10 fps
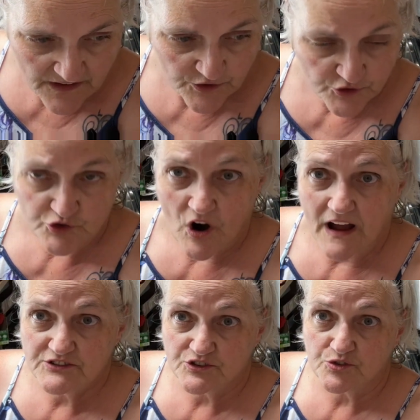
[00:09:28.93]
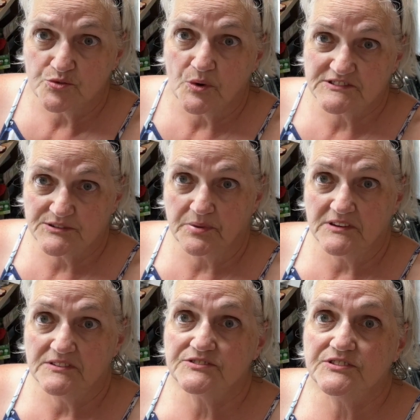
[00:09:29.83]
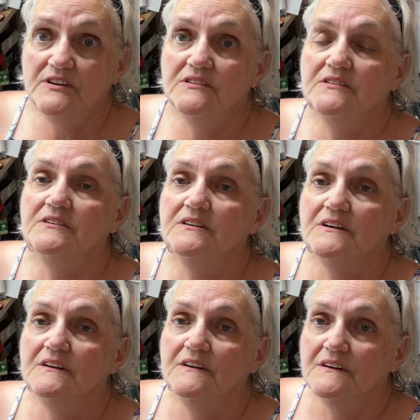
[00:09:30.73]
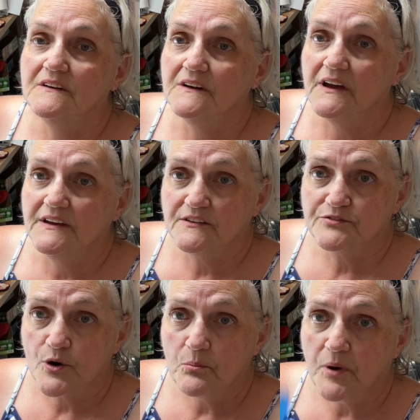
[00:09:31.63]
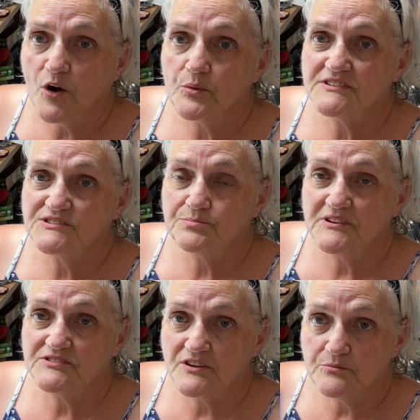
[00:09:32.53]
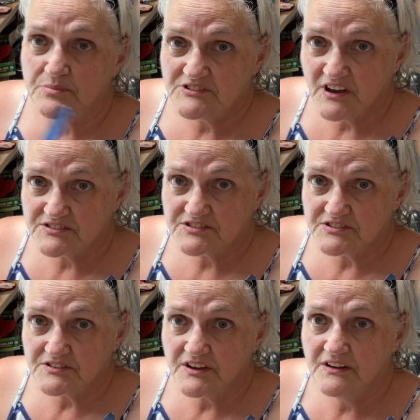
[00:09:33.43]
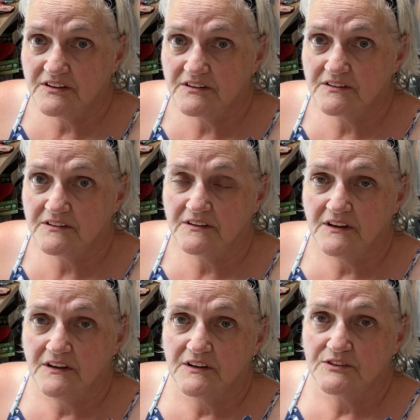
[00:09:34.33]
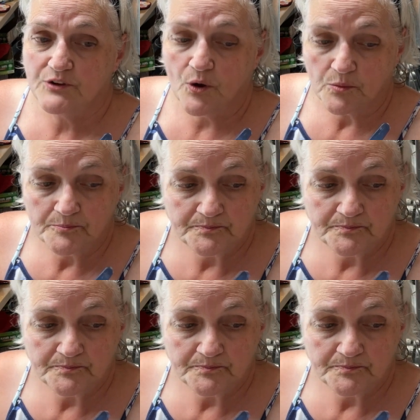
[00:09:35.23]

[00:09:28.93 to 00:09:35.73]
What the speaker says: There's tried and true recipes, and if they're ball recipes, they've been tested. So,